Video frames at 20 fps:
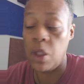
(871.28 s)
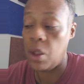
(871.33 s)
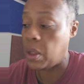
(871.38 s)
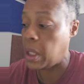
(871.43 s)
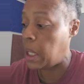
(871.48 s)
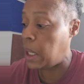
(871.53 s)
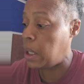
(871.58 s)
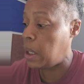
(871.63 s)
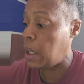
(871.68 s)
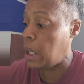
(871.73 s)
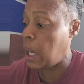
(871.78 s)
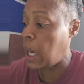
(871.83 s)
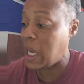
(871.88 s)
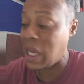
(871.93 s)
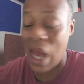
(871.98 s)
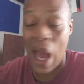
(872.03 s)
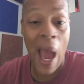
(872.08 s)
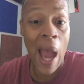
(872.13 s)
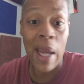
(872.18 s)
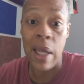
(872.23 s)
Okay,
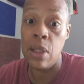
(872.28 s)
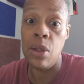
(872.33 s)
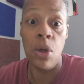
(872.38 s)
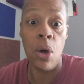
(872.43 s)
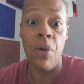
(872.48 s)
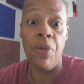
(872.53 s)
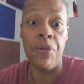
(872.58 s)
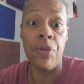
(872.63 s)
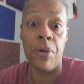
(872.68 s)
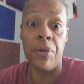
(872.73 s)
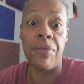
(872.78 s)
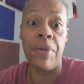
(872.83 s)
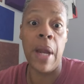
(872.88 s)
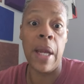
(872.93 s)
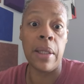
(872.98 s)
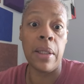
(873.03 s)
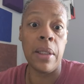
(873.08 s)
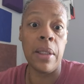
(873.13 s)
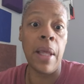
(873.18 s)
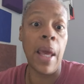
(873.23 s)
I know for a
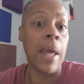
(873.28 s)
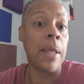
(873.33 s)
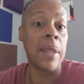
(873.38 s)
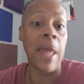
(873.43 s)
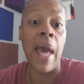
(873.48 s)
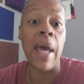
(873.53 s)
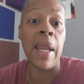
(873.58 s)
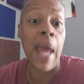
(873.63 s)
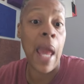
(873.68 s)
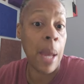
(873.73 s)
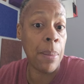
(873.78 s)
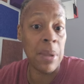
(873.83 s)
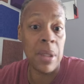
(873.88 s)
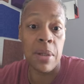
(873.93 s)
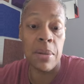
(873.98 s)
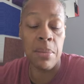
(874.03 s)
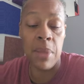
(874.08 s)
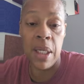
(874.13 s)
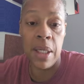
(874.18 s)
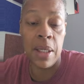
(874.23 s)
fact that happened
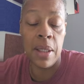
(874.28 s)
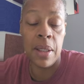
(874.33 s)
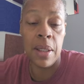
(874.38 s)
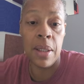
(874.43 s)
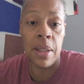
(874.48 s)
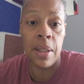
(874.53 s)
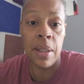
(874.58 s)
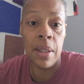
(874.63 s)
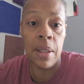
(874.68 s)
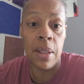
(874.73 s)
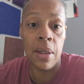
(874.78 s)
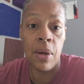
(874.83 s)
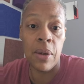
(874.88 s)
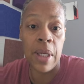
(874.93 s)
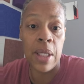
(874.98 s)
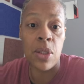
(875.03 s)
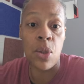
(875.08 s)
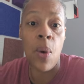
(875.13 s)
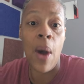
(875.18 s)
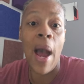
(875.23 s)
to me.
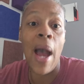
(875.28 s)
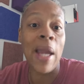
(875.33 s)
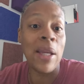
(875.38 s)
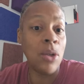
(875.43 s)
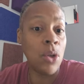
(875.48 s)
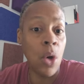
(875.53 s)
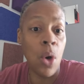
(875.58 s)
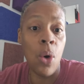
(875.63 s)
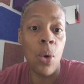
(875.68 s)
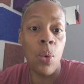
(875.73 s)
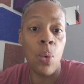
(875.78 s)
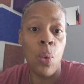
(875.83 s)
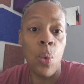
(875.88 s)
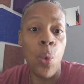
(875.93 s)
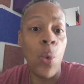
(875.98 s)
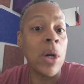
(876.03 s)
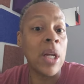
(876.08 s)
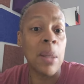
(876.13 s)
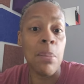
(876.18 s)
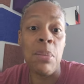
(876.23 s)
Okay, so I know
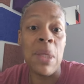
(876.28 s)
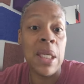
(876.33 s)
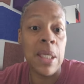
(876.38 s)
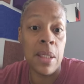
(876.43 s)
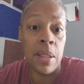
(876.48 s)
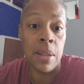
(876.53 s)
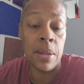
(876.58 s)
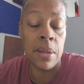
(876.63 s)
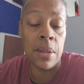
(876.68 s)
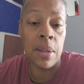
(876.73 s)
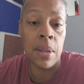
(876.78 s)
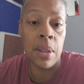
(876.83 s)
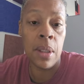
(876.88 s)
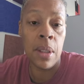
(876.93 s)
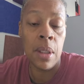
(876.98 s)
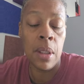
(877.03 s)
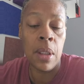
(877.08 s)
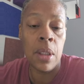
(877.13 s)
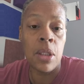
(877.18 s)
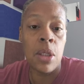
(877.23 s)
what it means
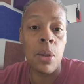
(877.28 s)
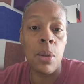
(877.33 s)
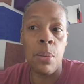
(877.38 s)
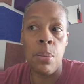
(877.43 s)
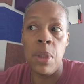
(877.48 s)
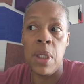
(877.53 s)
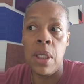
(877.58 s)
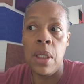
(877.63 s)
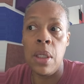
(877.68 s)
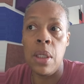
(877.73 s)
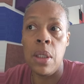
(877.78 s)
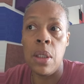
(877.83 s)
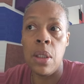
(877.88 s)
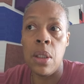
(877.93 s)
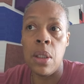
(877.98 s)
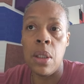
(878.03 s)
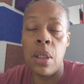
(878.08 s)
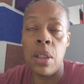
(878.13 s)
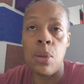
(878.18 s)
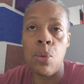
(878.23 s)
to be
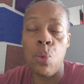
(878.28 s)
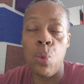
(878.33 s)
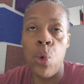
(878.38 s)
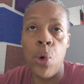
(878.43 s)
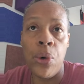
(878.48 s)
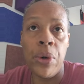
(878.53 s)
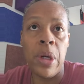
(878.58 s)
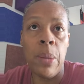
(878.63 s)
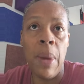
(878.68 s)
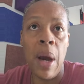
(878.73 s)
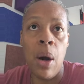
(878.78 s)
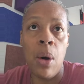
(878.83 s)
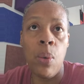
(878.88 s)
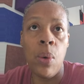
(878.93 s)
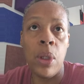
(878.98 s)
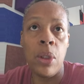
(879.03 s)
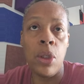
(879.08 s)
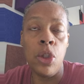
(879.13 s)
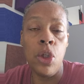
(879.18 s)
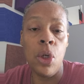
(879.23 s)
worrying about
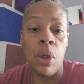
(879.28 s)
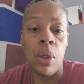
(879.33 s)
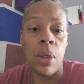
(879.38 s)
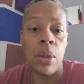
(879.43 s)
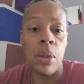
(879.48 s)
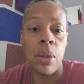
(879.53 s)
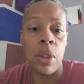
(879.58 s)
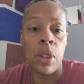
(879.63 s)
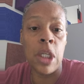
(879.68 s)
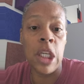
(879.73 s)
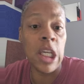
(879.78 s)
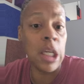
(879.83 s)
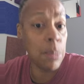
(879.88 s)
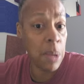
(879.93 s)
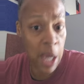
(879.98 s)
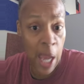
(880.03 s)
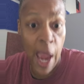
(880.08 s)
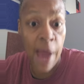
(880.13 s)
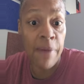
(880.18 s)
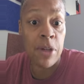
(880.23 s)
whether you're gonna
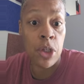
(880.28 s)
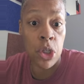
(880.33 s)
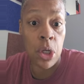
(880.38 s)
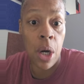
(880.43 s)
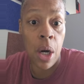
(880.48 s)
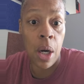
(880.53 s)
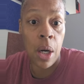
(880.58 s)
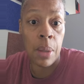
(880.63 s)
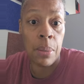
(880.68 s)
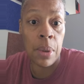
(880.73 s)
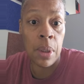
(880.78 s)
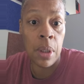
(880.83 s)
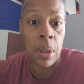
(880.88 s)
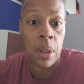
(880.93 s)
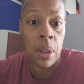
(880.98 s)
have a job,